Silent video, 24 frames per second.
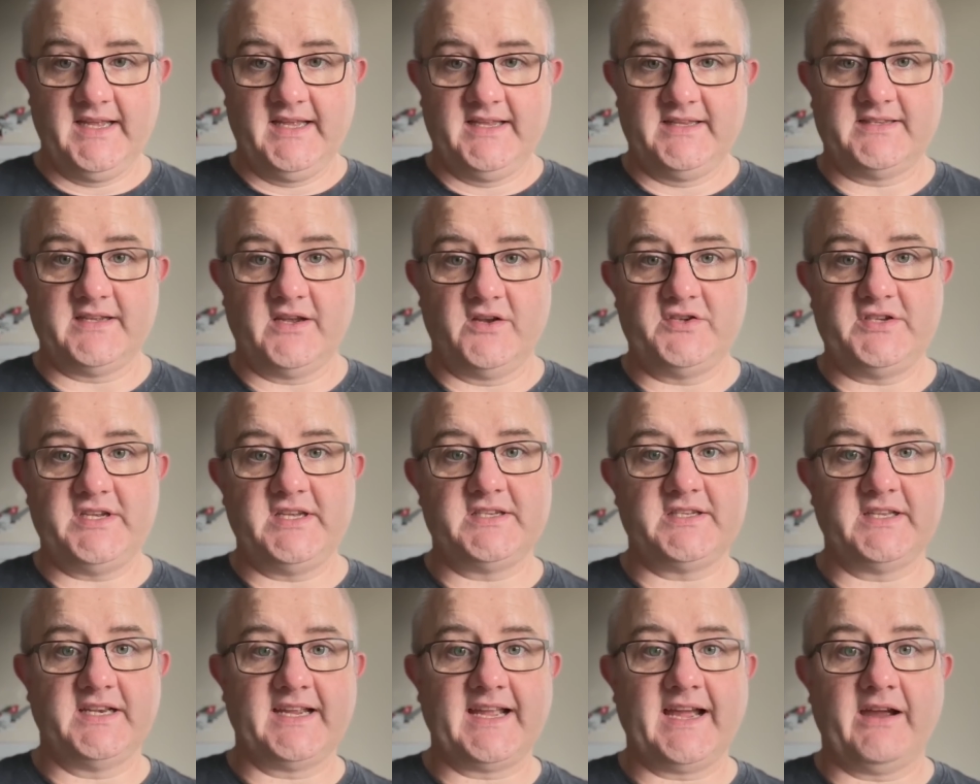So
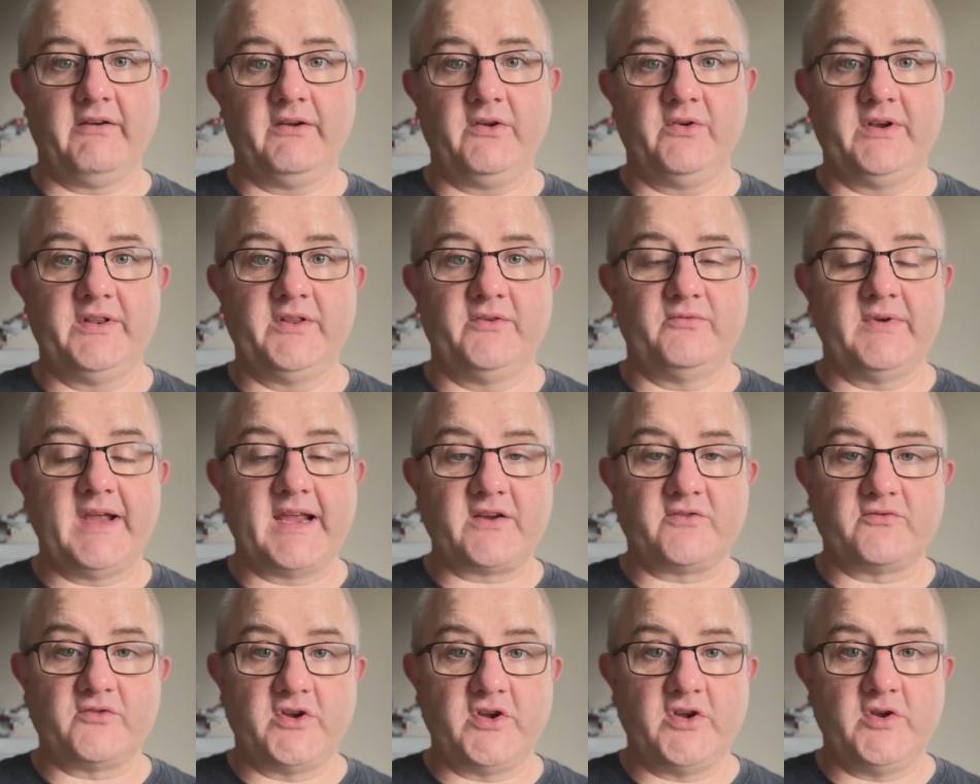she's going to carry on in the
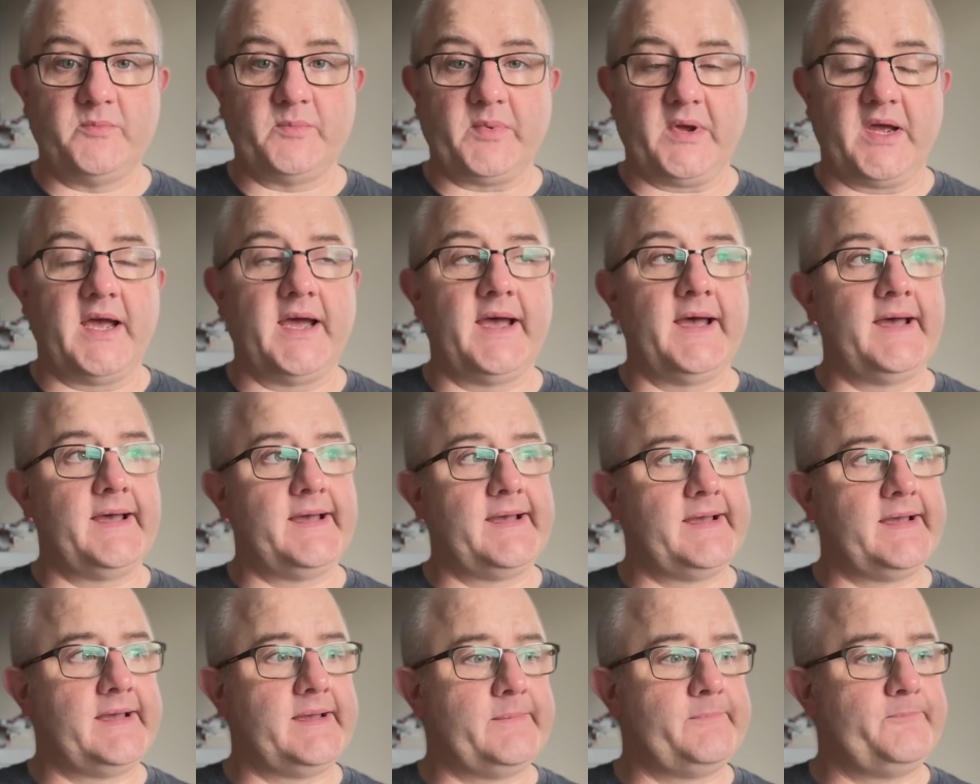red group. Any
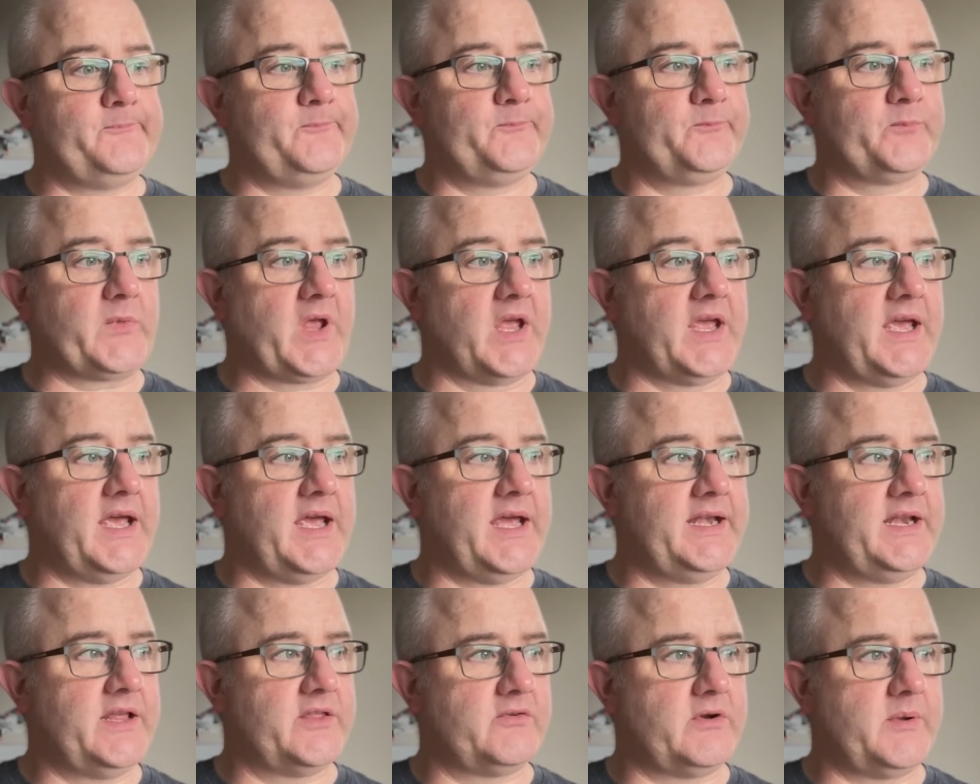
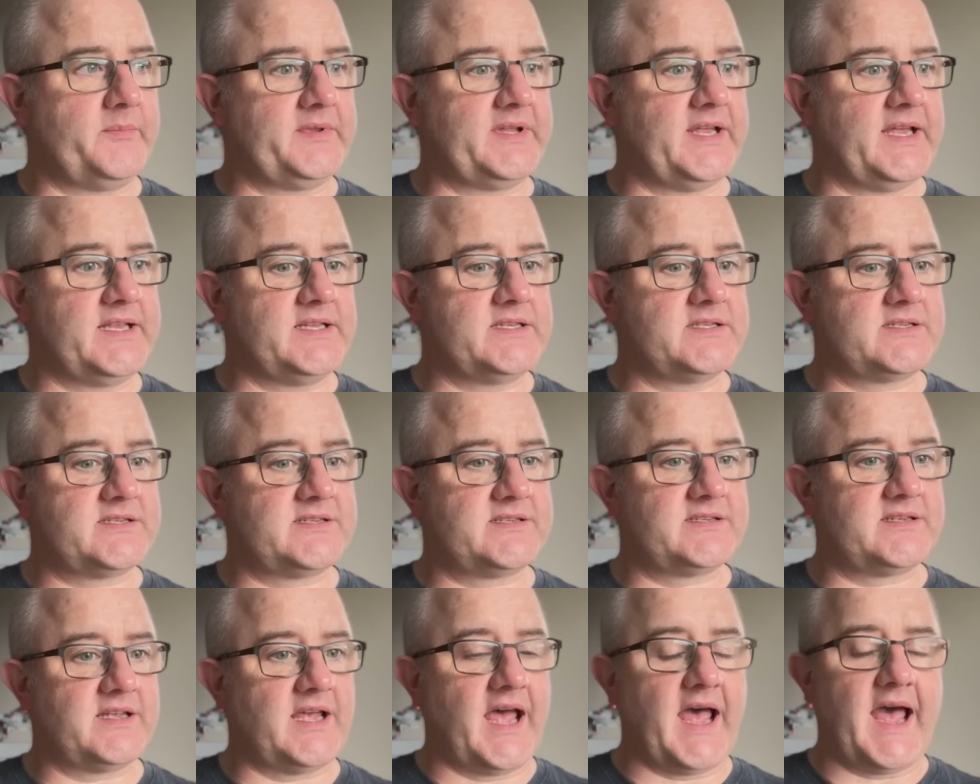other
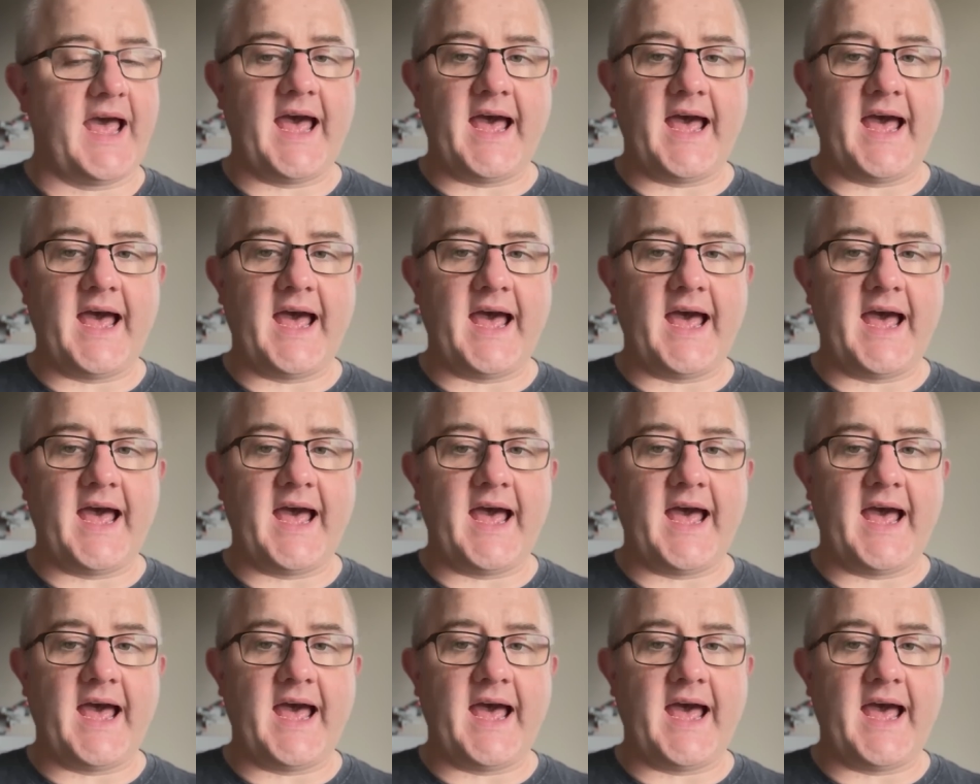updates?